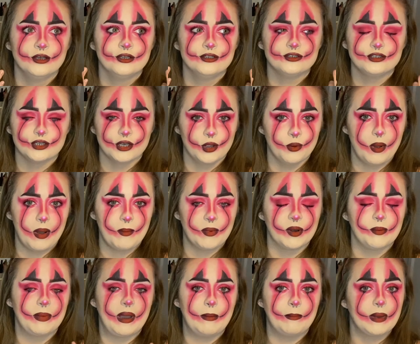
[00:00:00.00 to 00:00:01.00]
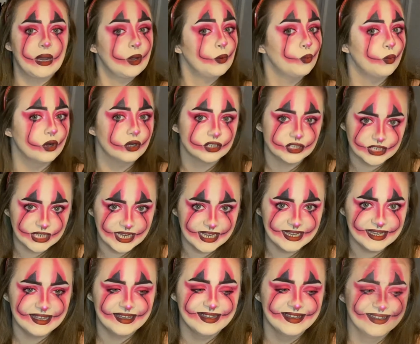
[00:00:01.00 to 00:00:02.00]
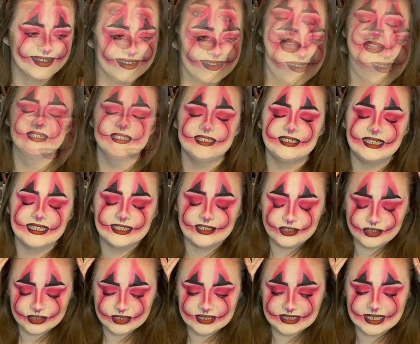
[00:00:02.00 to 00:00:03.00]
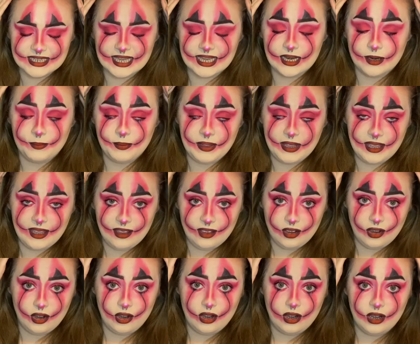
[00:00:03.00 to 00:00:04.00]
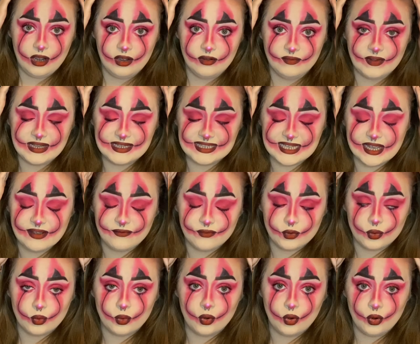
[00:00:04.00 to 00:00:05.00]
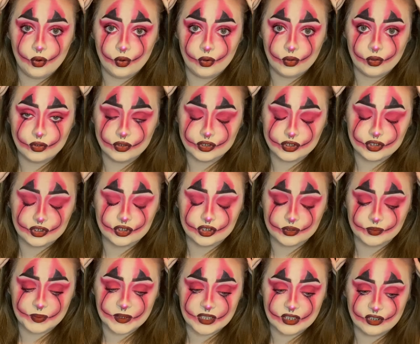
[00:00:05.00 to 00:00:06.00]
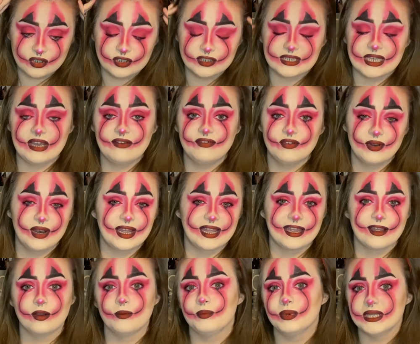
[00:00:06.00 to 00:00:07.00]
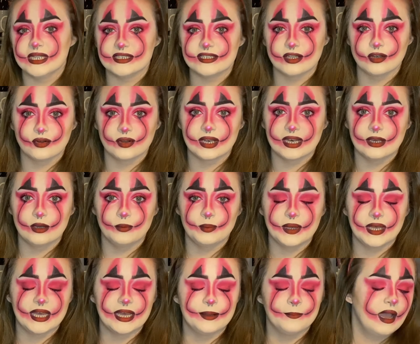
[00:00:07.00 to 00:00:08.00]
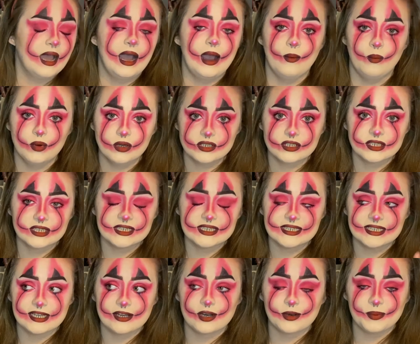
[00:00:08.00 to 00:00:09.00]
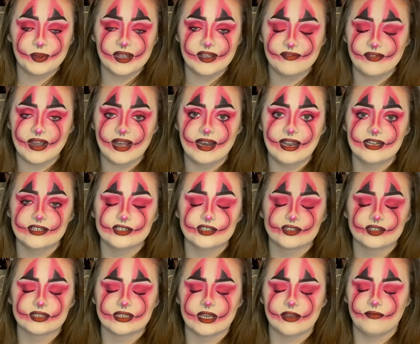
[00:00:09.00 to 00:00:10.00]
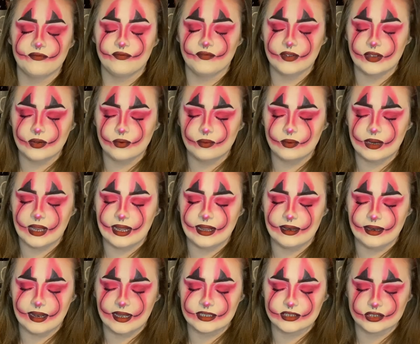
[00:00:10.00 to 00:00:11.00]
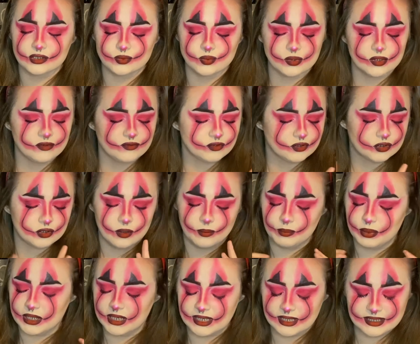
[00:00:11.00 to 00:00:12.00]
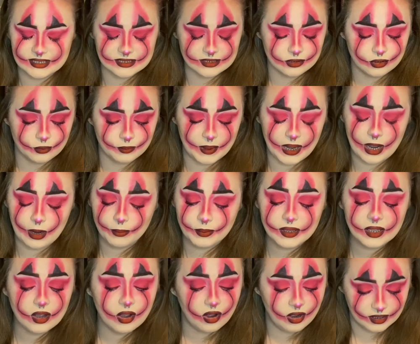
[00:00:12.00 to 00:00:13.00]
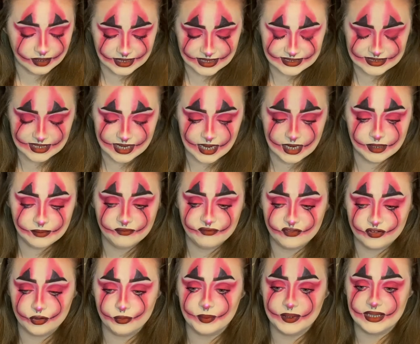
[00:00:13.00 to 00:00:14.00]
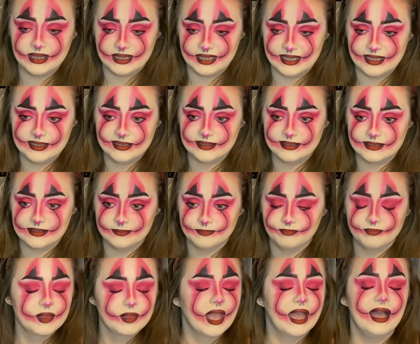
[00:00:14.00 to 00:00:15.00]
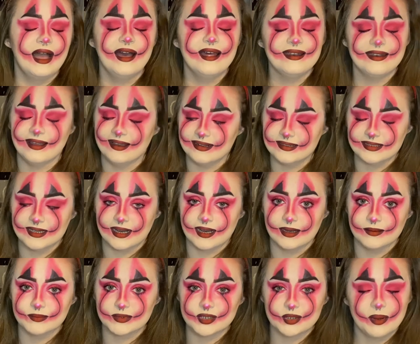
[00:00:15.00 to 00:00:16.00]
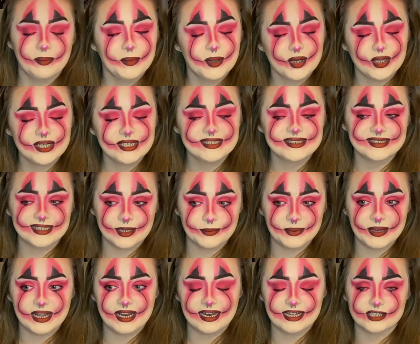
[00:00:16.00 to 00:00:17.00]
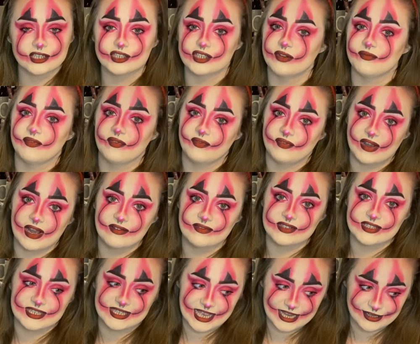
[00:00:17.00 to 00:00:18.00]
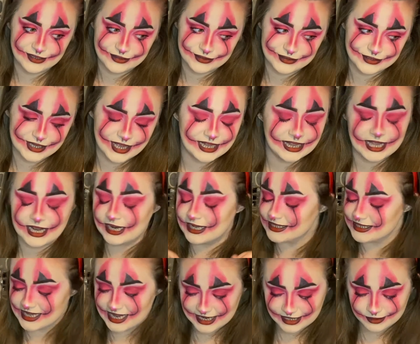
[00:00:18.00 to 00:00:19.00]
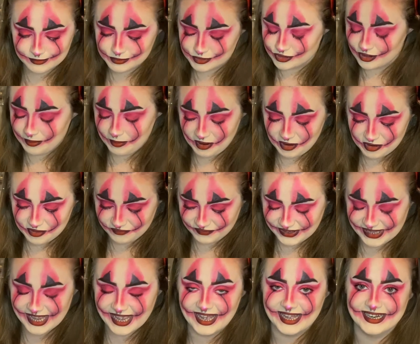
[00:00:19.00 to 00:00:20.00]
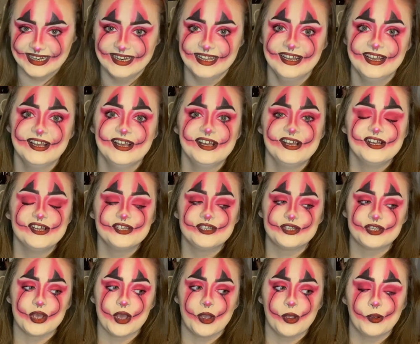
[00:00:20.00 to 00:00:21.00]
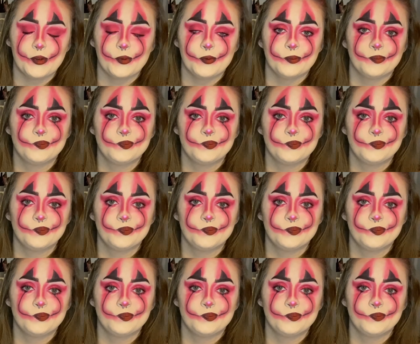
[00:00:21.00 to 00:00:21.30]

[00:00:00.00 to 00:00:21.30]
to know what I'm on about by watching. I did just stick in a bit of devil horns just because I feel like it completes the look a little bit. I was going to stick on a pair of eyelashes because I feel like lashes would have just completed this look, but I'll be honest, I'm filming this at night time, so I'm not going to stick a pair of lashes on for 5 seconds and then take them straight back off again. So